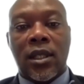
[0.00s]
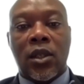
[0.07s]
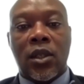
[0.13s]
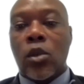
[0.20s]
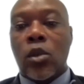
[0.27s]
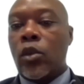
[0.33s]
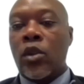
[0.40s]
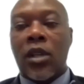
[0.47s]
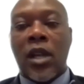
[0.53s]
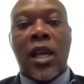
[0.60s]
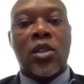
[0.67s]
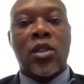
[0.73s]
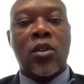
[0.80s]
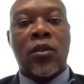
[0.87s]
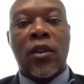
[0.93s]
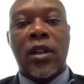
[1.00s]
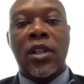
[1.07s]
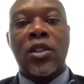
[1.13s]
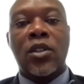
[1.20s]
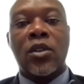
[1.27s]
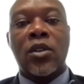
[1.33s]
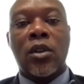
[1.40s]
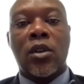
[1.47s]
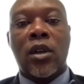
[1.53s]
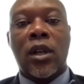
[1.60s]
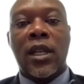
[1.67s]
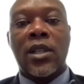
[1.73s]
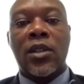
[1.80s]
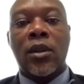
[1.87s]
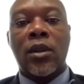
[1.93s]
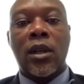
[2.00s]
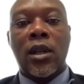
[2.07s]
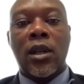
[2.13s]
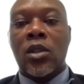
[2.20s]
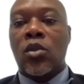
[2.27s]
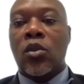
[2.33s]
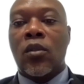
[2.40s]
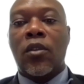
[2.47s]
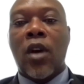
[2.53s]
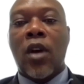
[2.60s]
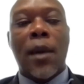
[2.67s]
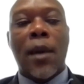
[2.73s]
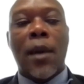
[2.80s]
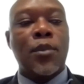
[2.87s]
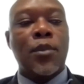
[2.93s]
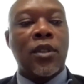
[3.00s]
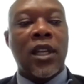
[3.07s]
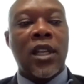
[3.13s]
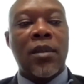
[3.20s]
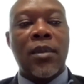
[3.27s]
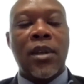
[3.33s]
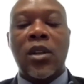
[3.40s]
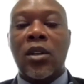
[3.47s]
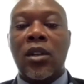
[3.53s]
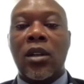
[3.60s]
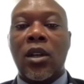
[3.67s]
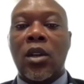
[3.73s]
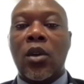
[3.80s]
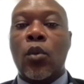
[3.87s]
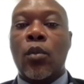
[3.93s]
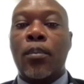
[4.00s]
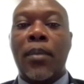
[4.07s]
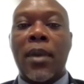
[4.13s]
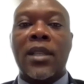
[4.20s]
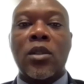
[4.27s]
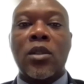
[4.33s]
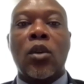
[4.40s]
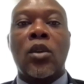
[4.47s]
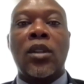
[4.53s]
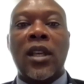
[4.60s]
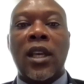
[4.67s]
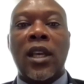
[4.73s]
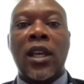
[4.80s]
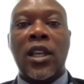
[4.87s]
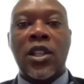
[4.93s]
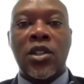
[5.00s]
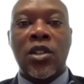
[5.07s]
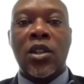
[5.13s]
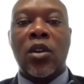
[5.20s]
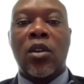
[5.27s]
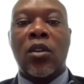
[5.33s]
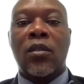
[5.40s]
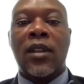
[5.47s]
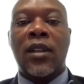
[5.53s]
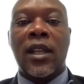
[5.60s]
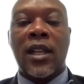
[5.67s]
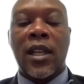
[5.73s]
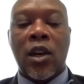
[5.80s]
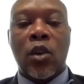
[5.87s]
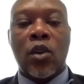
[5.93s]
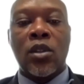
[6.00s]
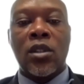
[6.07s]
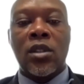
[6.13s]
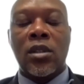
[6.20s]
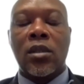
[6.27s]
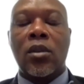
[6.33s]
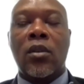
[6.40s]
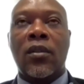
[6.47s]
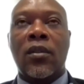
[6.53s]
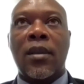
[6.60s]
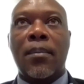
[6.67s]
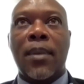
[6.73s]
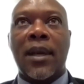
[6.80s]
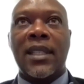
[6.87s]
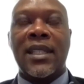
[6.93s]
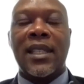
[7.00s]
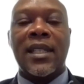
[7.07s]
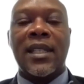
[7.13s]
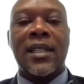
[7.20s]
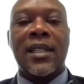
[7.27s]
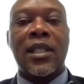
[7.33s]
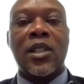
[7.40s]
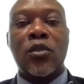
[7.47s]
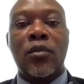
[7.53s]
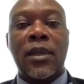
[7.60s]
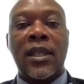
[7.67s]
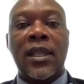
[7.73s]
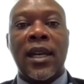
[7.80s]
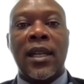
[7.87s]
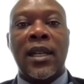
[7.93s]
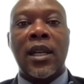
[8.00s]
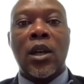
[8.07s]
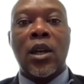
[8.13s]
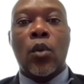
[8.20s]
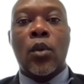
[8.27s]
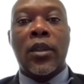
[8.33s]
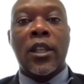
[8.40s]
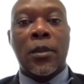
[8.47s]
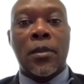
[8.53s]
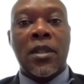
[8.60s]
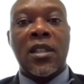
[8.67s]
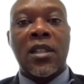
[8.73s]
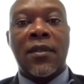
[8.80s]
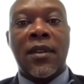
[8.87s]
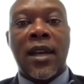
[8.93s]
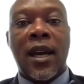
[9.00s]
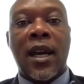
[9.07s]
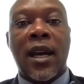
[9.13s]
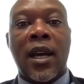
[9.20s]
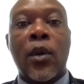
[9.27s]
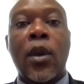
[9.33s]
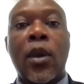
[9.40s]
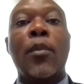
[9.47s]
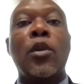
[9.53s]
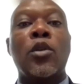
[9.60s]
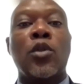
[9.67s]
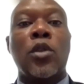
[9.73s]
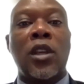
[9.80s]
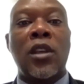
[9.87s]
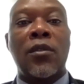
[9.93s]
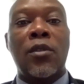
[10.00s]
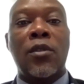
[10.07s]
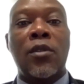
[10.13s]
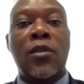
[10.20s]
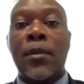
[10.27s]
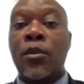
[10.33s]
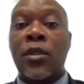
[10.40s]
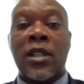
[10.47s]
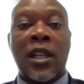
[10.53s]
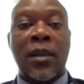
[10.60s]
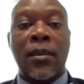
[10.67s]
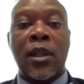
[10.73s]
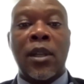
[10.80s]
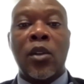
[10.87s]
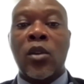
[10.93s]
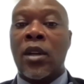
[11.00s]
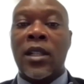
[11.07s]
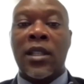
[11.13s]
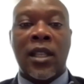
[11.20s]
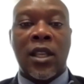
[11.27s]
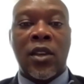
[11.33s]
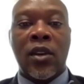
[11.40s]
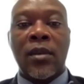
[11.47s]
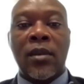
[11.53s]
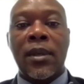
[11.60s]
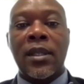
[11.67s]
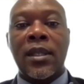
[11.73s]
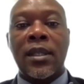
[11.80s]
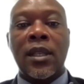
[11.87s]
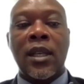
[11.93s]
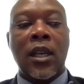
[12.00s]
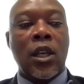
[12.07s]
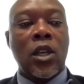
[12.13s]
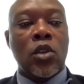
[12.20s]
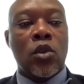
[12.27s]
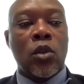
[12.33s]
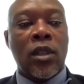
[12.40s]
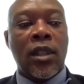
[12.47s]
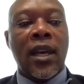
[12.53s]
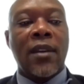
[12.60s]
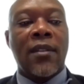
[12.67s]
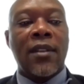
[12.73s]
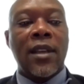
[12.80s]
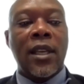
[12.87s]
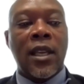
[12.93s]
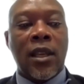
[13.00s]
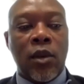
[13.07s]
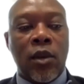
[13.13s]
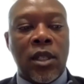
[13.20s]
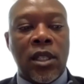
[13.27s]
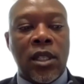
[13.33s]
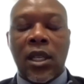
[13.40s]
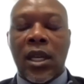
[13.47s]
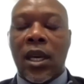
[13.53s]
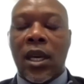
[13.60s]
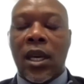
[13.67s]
So we don't ask you for additional collateral. So for up to 10 million, based on the history of the records of the purchases you've been done with a specific anchor, we're able to give you up to 10 million on an unsecured basis. So that equity